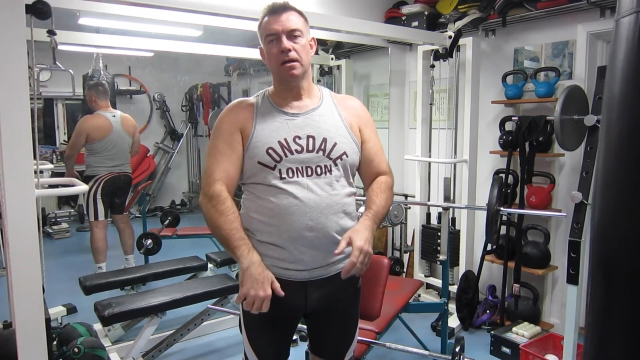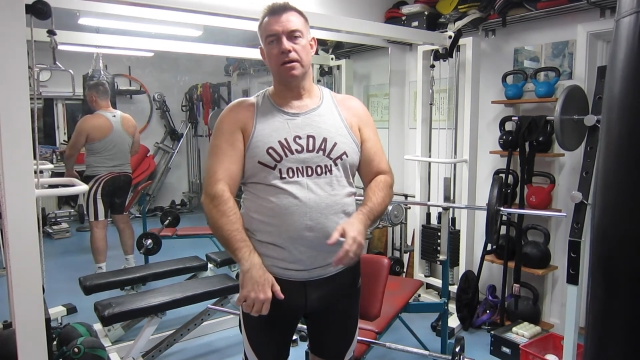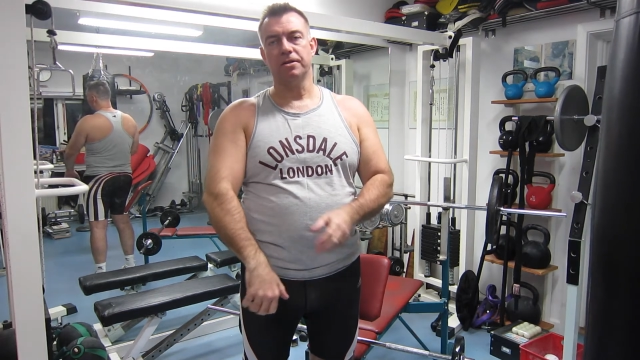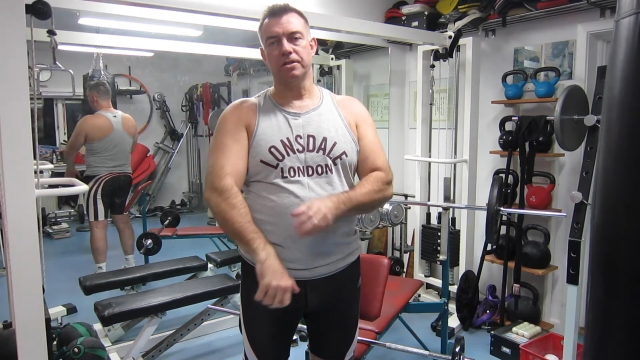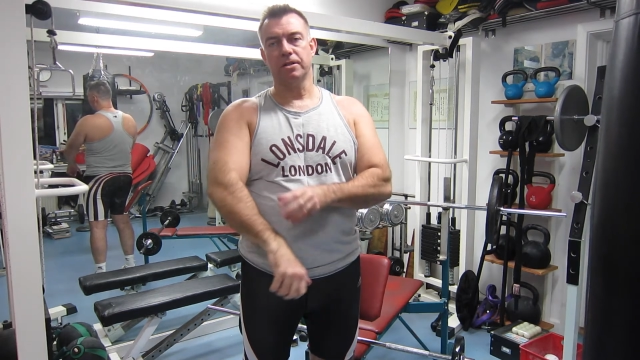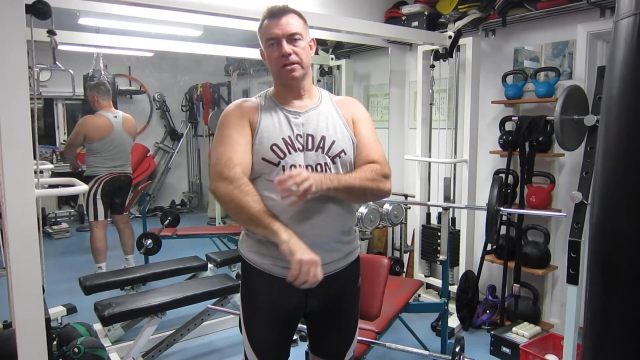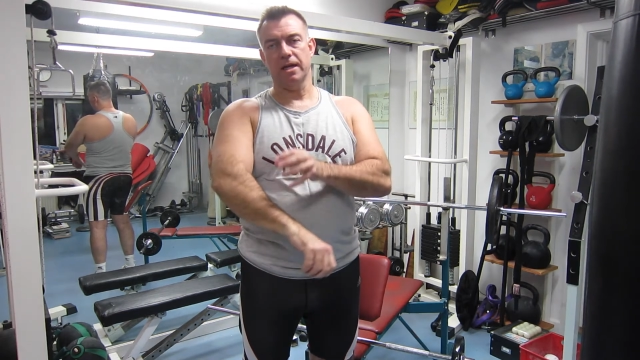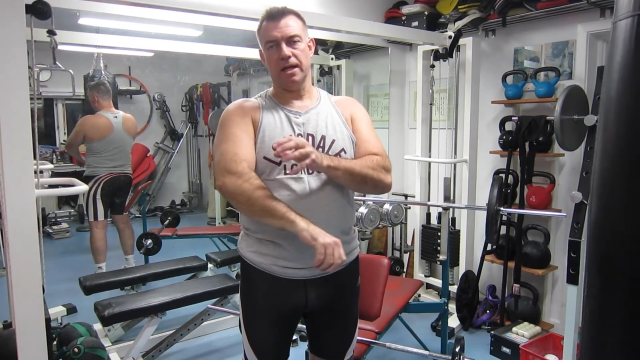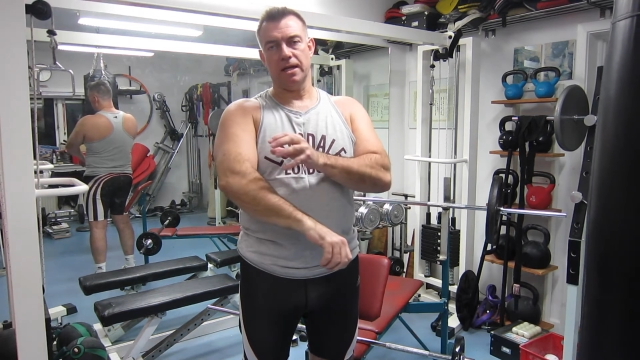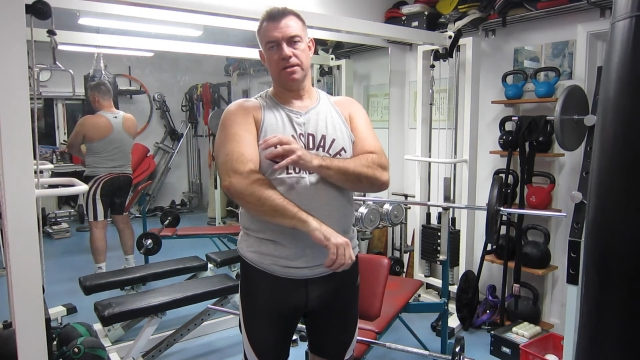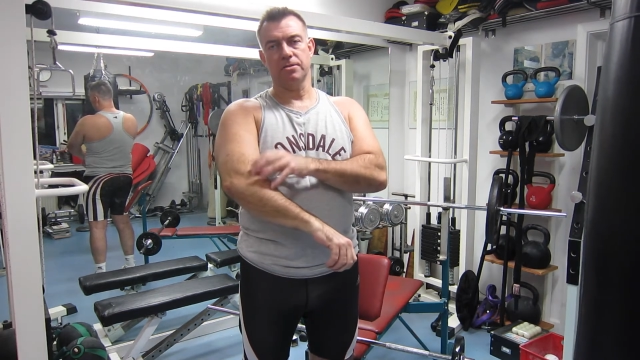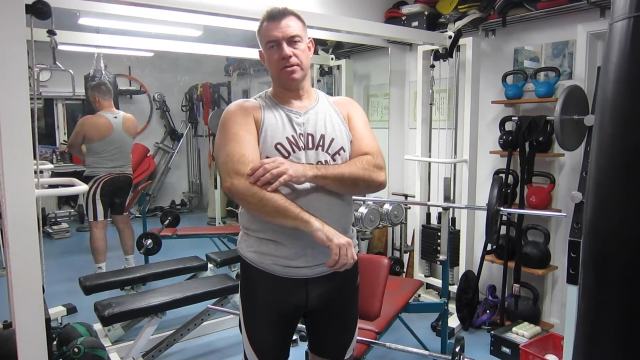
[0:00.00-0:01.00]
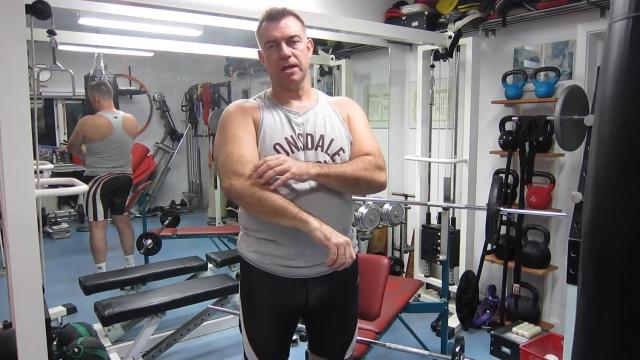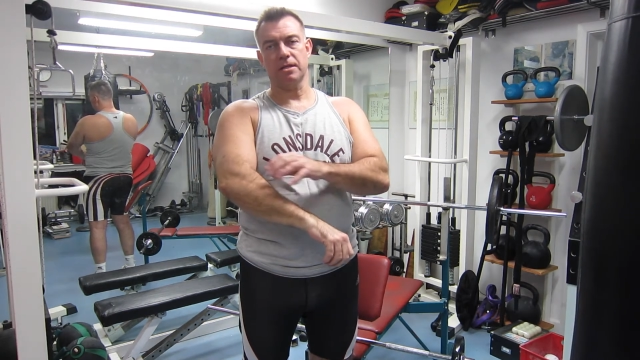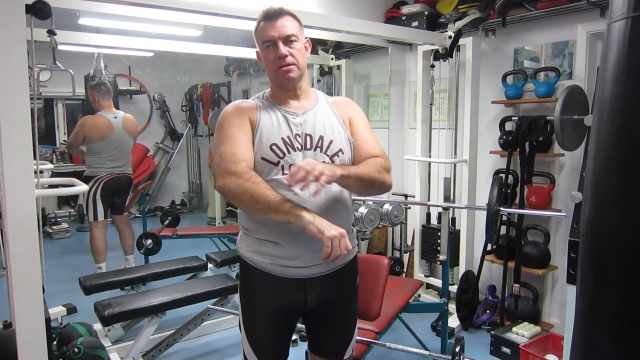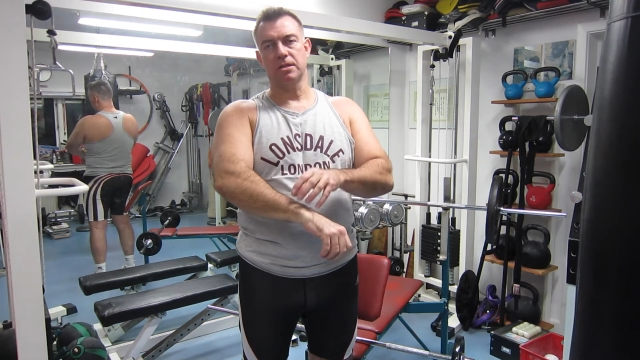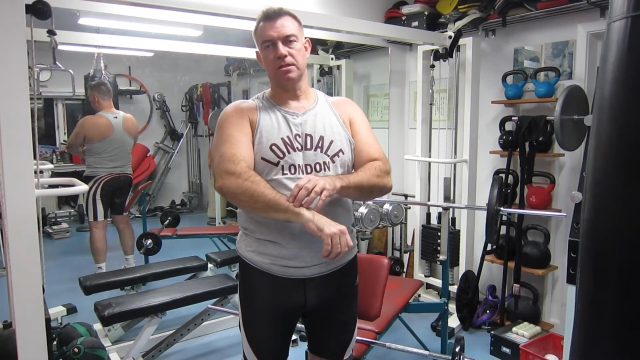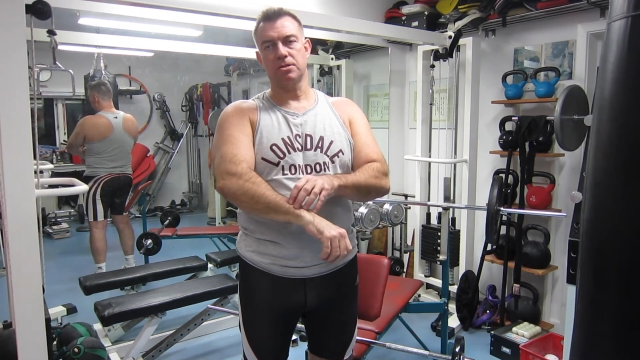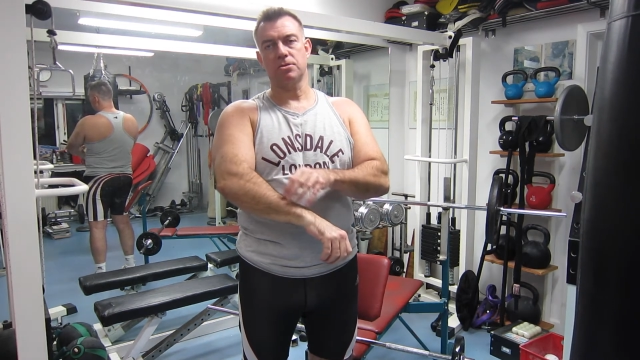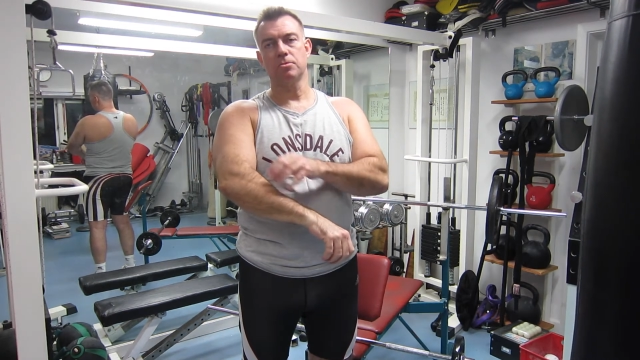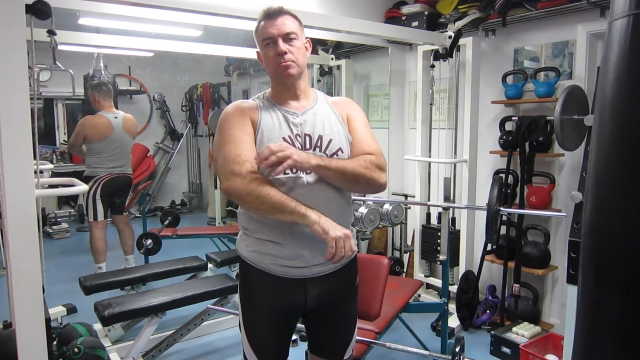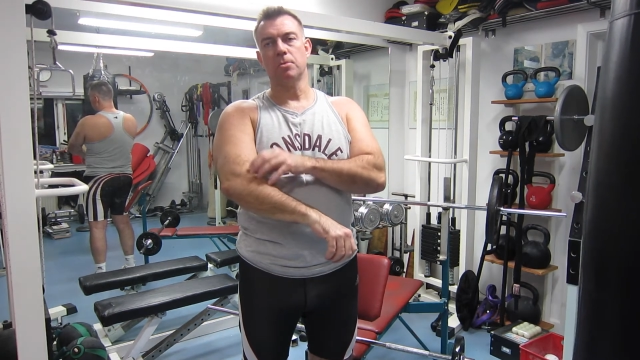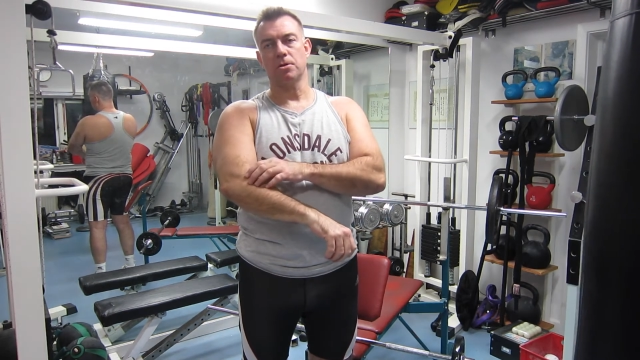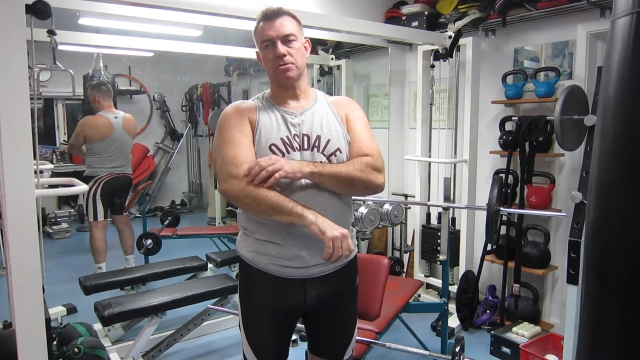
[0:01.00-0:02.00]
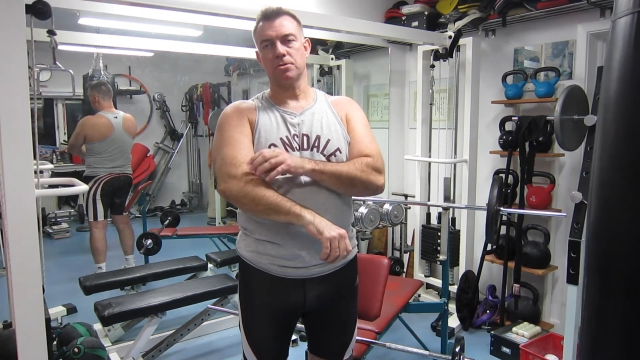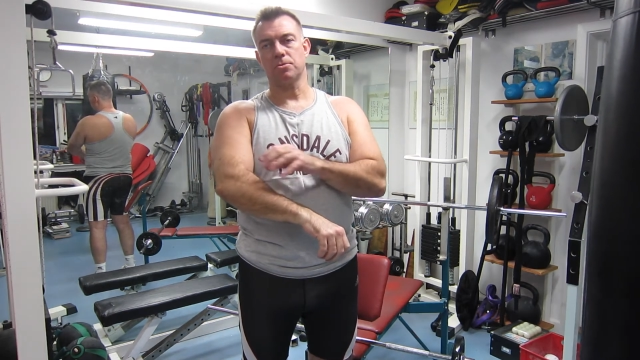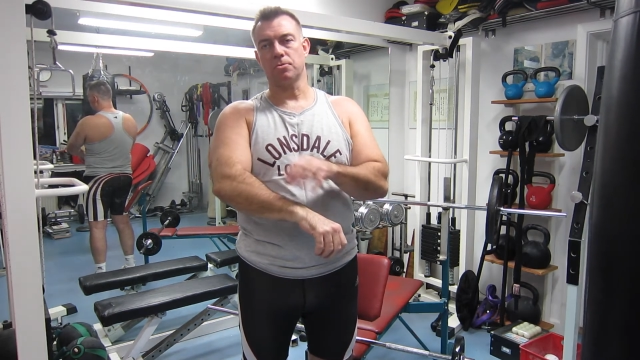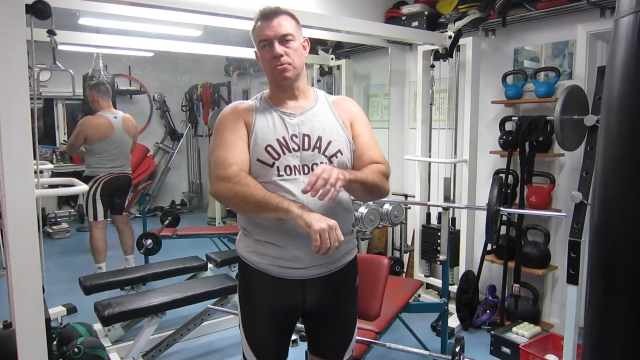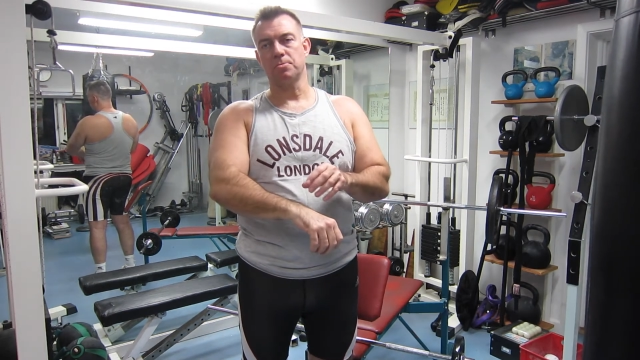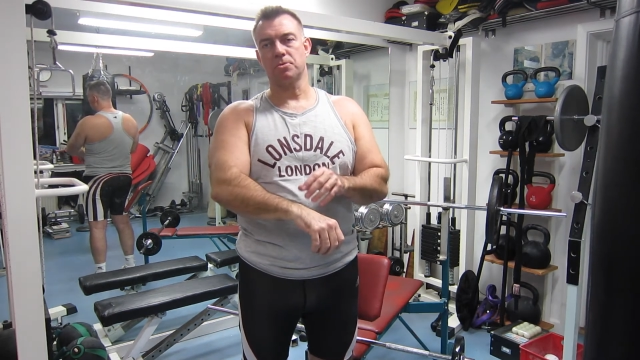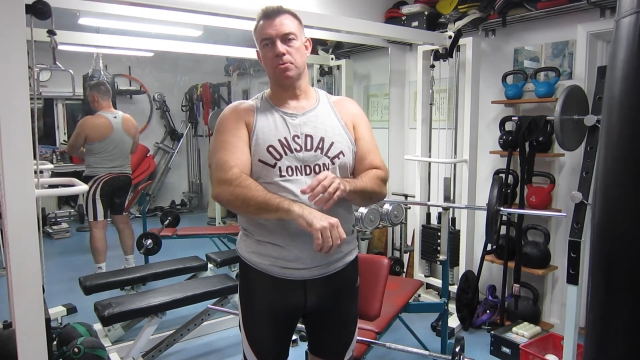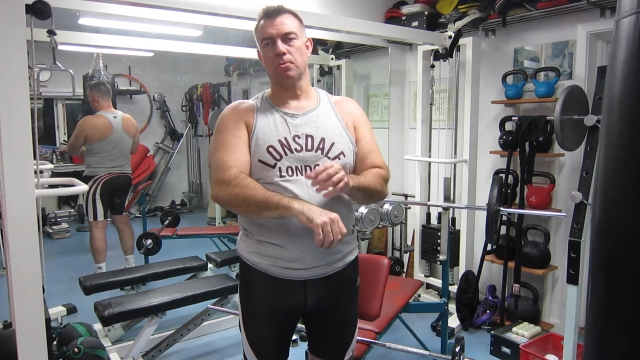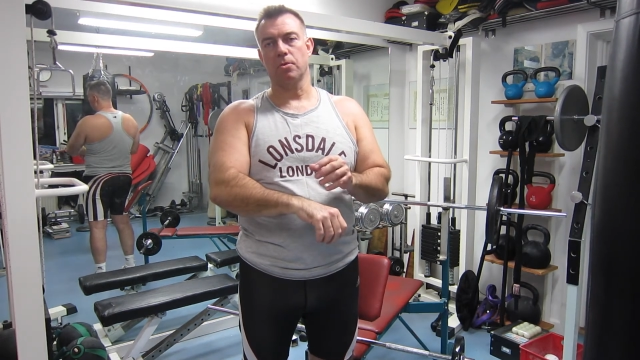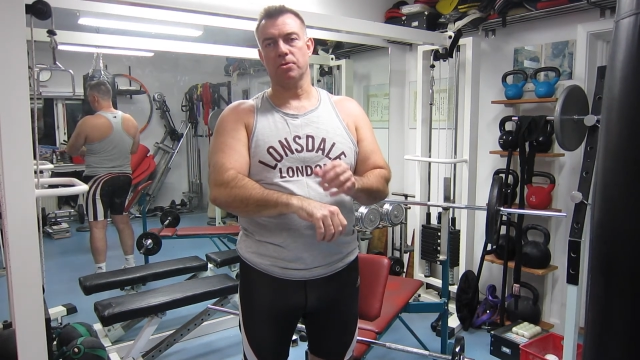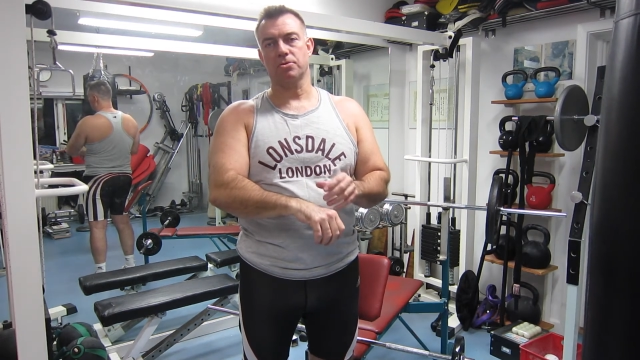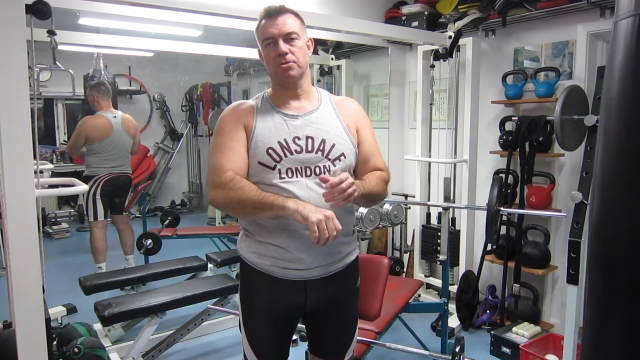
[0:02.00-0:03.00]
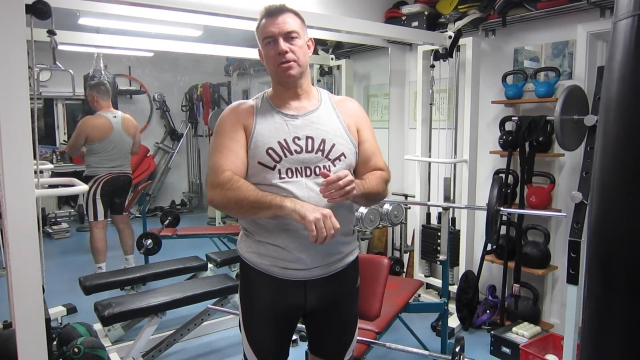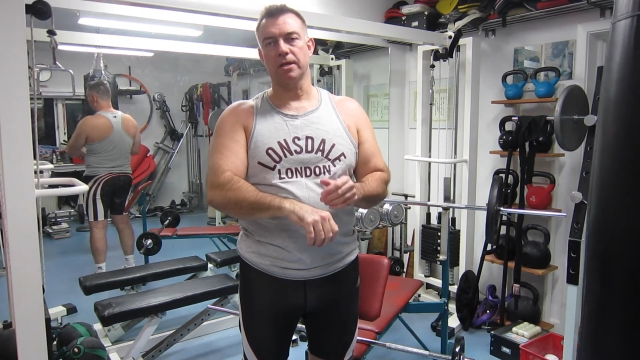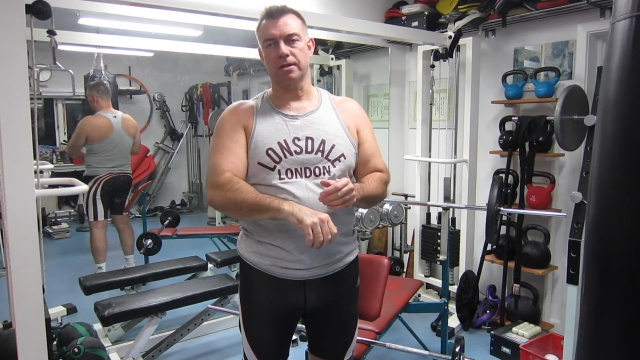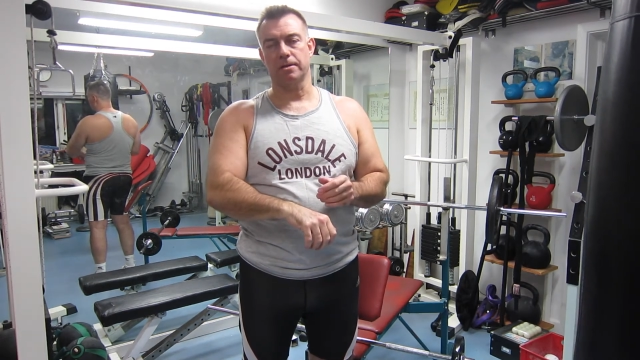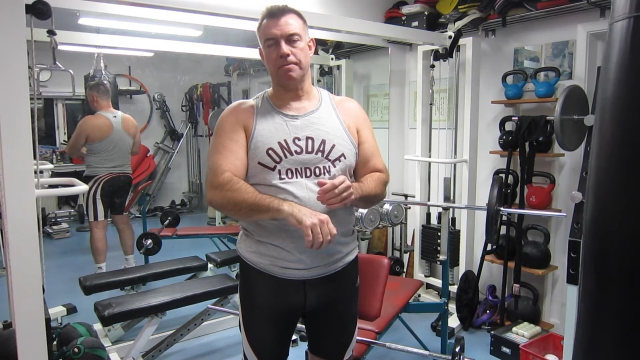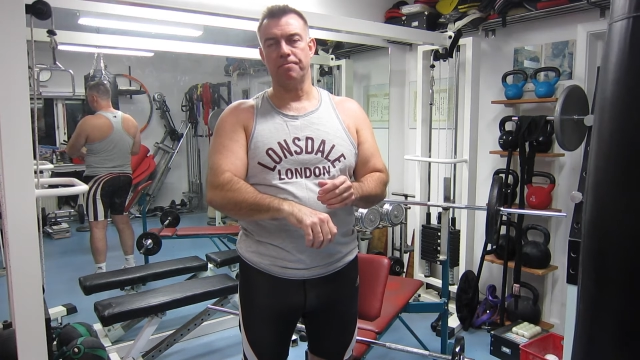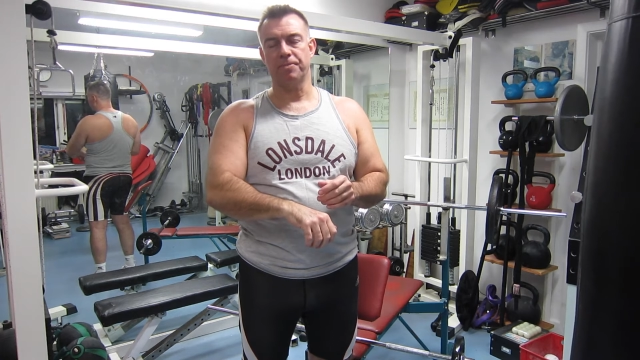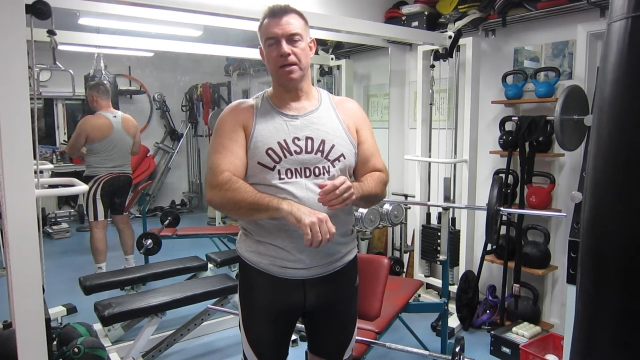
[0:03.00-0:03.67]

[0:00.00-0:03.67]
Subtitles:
On the other hand, you get these two muscle groups to work together.